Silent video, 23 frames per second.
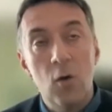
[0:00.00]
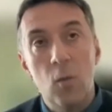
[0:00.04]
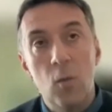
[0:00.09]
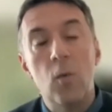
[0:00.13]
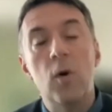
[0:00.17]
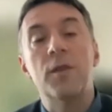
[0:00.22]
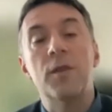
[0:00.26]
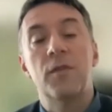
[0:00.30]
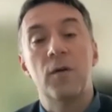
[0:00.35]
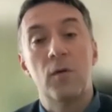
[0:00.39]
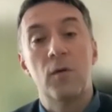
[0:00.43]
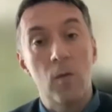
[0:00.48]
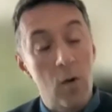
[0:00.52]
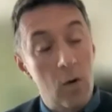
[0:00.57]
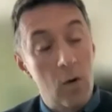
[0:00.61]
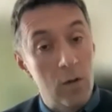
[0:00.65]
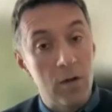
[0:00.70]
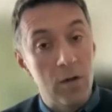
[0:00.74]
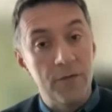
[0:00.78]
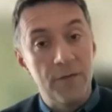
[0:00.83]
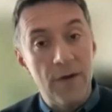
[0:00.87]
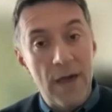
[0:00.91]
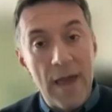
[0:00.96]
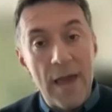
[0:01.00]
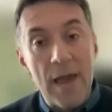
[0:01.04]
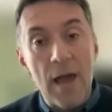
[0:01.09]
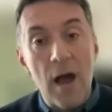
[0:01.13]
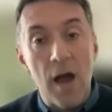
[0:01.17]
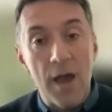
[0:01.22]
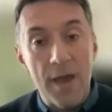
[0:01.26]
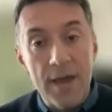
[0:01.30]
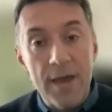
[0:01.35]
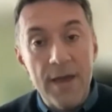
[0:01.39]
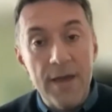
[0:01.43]
what the role of
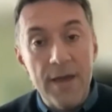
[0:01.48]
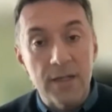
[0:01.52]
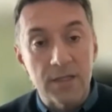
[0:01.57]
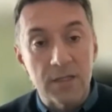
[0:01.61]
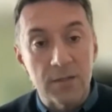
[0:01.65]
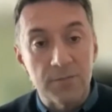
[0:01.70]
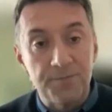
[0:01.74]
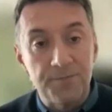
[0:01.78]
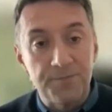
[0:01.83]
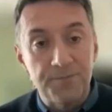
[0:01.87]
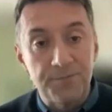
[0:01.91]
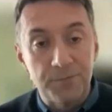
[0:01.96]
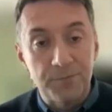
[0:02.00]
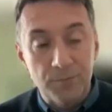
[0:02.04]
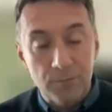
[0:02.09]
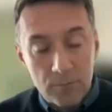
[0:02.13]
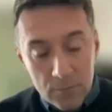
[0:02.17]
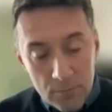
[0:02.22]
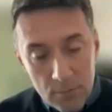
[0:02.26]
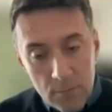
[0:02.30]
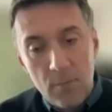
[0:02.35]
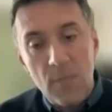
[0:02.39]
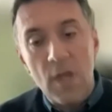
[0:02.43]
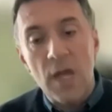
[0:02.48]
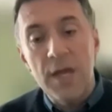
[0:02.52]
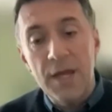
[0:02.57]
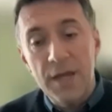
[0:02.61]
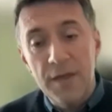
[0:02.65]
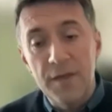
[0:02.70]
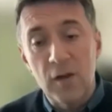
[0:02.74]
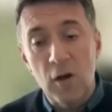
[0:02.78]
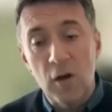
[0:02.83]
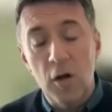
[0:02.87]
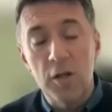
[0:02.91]
AI is
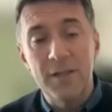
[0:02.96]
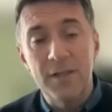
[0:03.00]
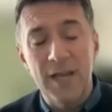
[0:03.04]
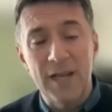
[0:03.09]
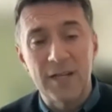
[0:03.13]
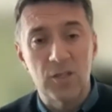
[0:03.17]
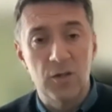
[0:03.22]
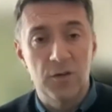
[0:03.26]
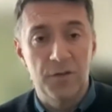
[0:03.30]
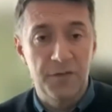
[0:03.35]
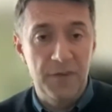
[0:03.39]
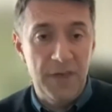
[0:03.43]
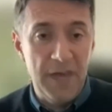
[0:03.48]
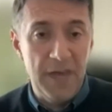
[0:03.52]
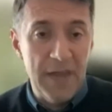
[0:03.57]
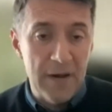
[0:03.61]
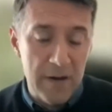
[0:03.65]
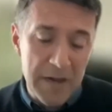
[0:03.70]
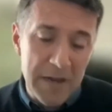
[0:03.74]
in the context of care.